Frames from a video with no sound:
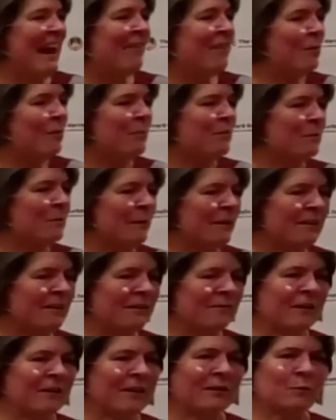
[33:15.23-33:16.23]
and their
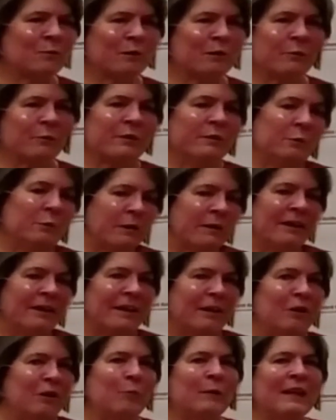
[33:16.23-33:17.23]
perspective on work was really
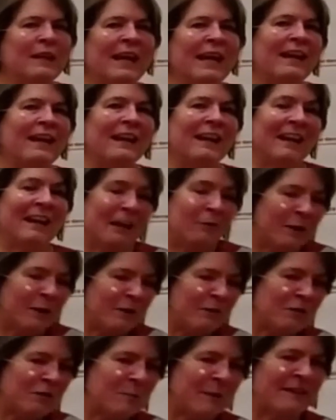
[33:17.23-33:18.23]
illuminating. In
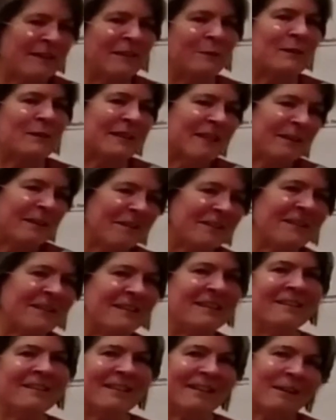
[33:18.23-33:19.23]
retrospect, it was
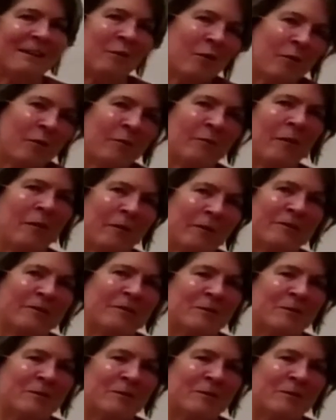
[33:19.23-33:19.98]
Aristotelian or